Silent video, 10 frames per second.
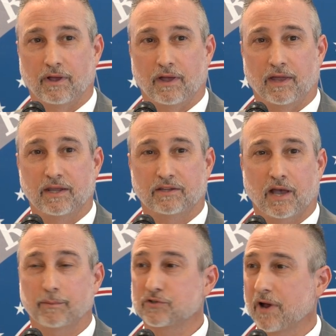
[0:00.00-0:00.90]

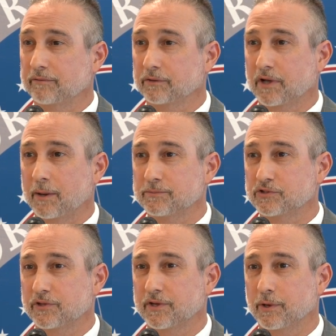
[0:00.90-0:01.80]
Anytime a traveler comes
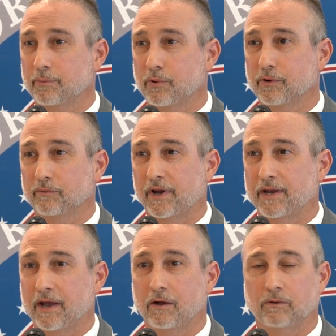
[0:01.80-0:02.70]
to the airport right
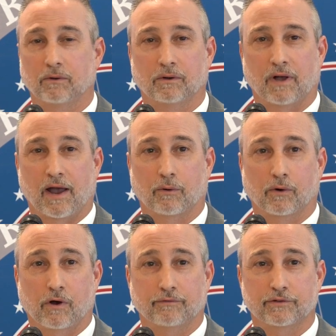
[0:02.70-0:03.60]
now,
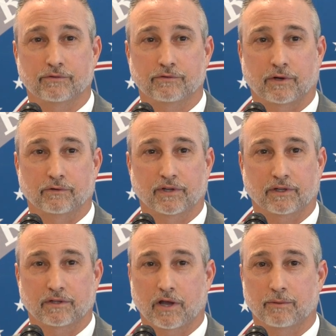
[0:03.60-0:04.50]
our officers at our
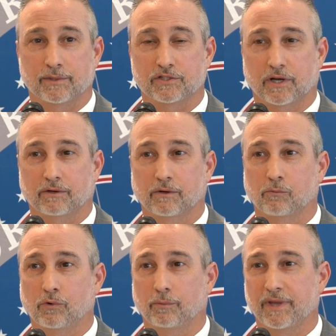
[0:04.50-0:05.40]
ticket document checker
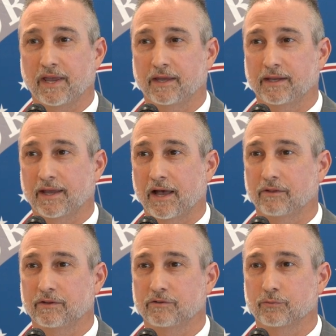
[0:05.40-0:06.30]
will be handing
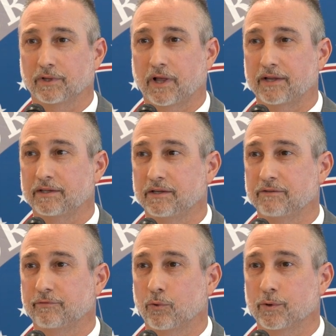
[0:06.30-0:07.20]
out these Real ID
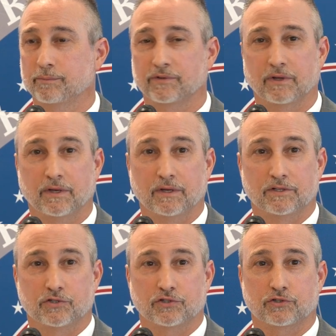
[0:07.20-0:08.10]
forms
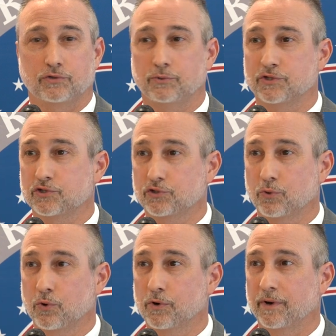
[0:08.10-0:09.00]
just to
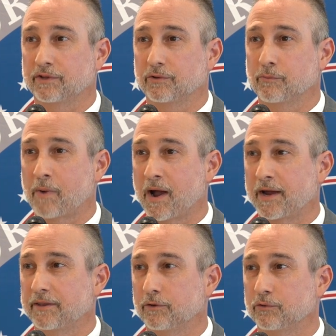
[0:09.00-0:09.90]
ensure and to
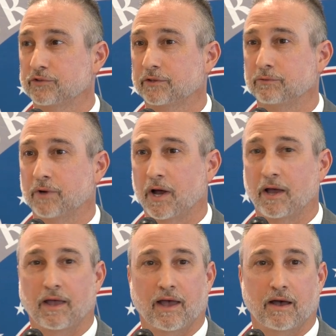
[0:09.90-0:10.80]
remind those that do
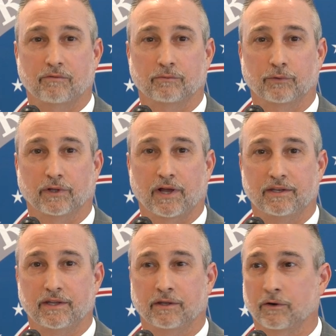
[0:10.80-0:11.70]
not have Real
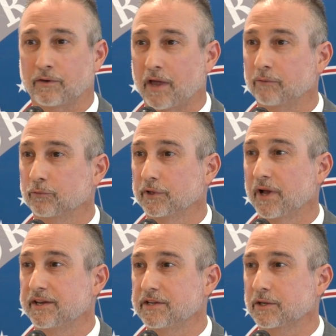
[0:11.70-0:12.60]
ID and are not Real
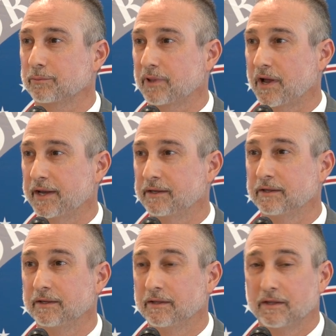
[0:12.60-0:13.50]
ID compliant,
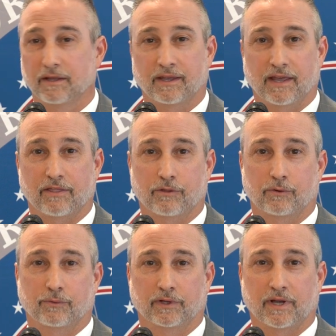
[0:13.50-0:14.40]
get
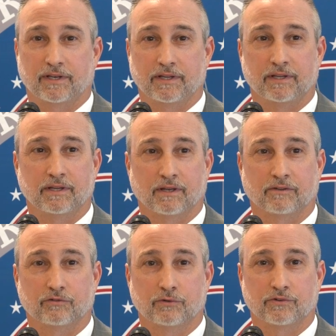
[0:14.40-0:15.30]
their Real ID
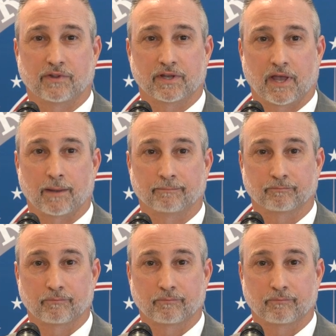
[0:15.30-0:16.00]
as soon as they can.